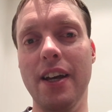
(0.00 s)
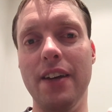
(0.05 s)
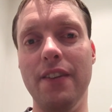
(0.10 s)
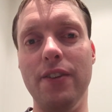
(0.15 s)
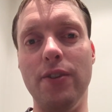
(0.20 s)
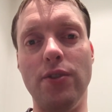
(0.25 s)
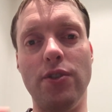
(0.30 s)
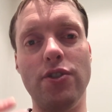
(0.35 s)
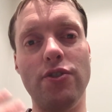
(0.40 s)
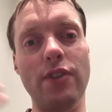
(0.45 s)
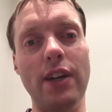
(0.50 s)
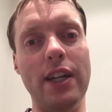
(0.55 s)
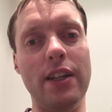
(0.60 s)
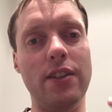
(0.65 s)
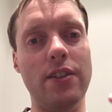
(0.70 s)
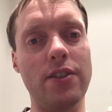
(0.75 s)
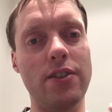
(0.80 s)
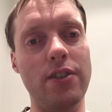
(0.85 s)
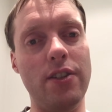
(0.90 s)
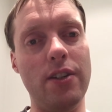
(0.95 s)
feels
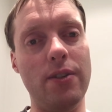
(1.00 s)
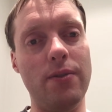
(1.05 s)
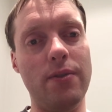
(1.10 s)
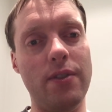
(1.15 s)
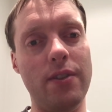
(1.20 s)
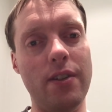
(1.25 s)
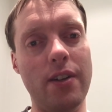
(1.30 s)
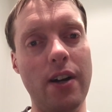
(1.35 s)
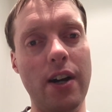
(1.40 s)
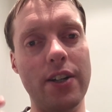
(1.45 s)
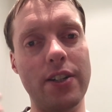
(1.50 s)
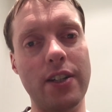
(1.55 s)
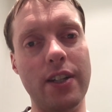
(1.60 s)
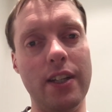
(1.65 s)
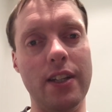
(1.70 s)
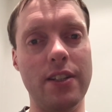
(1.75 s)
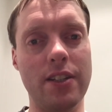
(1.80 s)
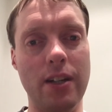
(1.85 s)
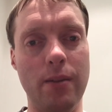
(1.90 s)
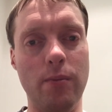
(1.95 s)
strange,
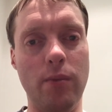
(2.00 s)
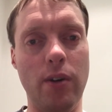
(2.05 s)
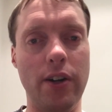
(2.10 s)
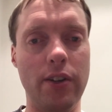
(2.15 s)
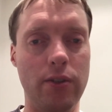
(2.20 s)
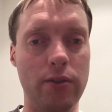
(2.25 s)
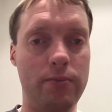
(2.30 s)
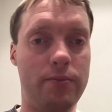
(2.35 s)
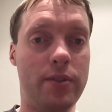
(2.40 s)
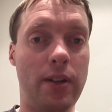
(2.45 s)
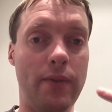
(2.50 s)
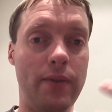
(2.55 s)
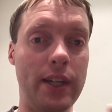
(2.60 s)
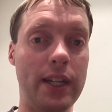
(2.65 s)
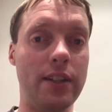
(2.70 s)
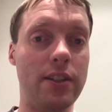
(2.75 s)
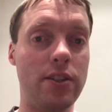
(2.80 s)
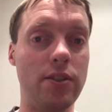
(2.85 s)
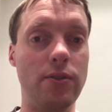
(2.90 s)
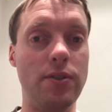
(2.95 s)
asking someone or
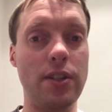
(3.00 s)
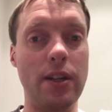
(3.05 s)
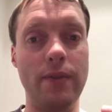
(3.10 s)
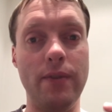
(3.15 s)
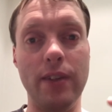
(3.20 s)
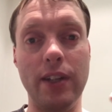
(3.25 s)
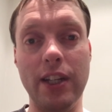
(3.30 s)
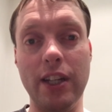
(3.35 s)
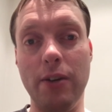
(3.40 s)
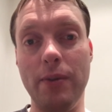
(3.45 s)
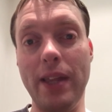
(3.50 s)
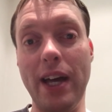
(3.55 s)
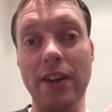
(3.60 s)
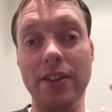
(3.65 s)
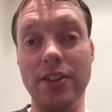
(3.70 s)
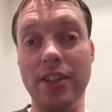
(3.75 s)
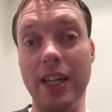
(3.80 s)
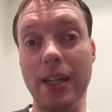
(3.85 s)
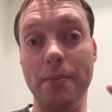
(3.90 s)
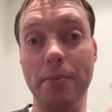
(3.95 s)
something to do something,
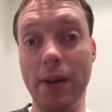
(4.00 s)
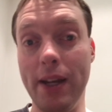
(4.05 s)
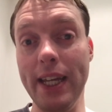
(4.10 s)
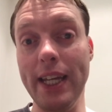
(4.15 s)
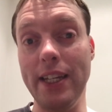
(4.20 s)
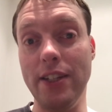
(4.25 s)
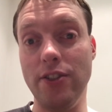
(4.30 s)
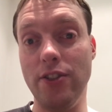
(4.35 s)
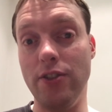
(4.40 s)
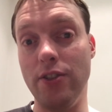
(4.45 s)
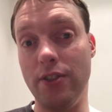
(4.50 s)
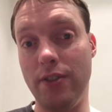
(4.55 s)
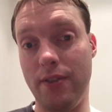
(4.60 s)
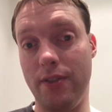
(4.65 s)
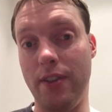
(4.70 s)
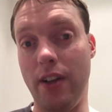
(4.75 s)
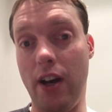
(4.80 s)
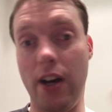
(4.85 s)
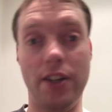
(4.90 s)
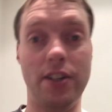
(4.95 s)
without saying please. You just
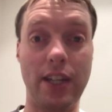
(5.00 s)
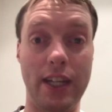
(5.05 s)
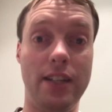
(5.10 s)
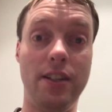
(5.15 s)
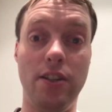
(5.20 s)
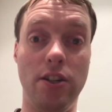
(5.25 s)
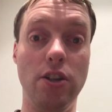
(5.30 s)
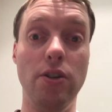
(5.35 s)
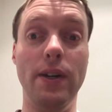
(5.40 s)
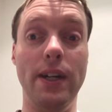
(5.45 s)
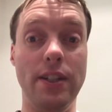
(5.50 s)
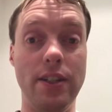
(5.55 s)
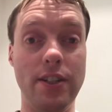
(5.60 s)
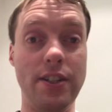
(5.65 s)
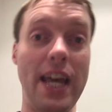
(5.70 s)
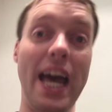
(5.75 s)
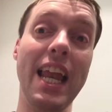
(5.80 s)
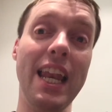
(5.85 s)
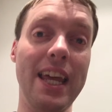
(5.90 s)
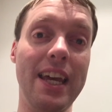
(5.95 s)
ask it to do it,
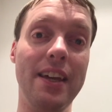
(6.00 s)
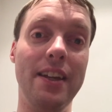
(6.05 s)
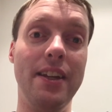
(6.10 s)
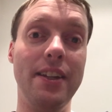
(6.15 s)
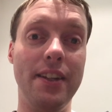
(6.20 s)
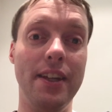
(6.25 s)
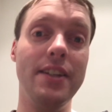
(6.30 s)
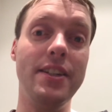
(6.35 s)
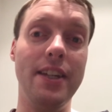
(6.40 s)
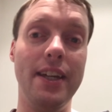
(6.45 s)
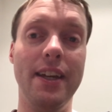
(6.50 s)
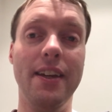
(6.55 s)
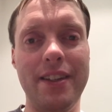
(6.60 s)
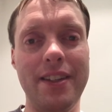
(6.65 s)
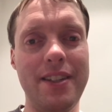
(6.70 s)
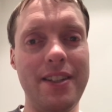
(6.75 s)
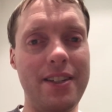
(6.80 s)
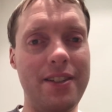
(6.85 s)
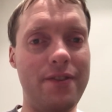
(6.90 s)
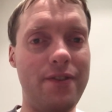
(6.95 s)
just tell it, and it does it.
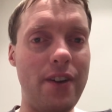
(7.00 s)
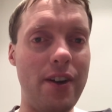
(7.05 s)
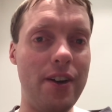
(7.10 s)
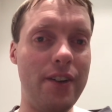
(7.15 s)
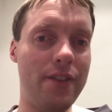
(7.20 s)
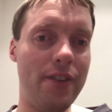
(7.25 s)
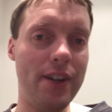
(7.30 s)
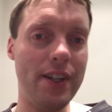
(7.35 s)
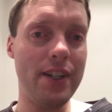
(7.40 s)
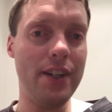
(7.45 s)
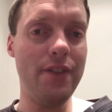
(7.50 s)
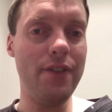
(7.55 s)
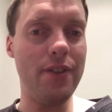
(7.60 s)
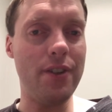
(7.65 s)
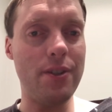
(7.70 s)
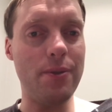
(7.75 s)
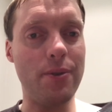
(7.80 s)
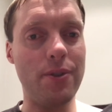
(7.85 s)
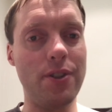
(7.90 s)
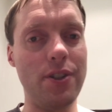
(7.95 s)
This is very, very
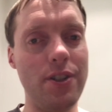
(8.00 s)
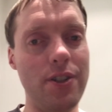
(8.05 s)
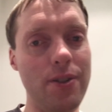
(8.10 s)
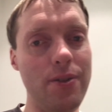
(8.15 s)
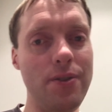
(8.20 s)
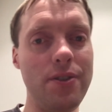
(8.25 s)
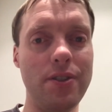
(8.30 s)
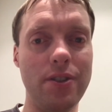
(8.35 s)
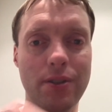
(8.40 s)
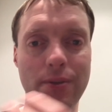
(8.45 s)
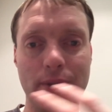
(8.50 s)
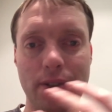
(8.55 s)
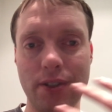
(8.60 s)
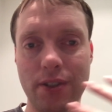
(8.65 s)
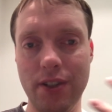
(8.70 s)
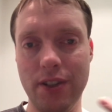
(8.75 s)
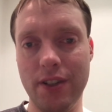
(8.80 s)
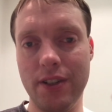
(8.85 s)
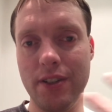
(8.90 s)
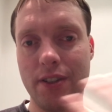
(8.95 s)
different to what she's used to,
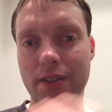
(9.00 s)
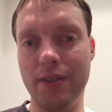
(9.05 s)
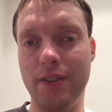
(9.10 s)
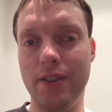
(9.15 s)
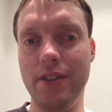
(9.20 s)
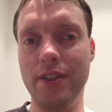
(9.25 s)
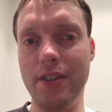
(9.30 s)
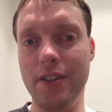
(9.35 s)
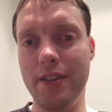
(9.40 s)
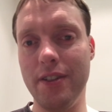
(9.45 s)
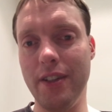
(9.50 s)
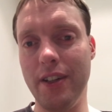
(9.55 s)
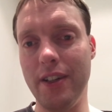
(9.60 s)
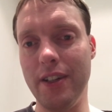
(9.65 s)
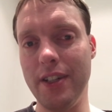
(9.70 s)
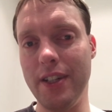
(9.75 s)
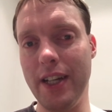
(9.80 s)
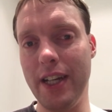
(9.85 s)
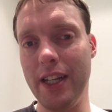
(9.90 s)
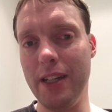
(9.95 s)
which is
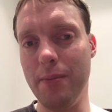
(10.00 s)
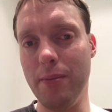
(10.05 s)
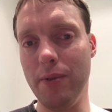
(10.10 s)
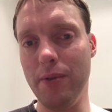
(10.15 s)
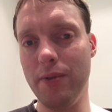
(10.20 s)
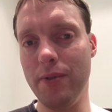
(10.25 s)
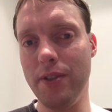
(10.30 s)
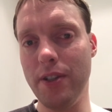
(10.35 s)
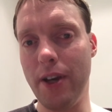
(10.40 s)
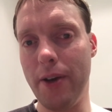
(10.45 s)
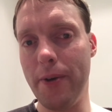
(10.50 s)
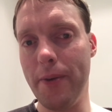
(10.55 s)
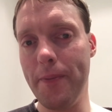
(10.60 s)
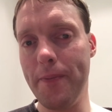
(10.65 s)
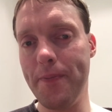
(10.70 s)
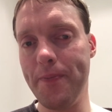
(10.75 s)
understandable. So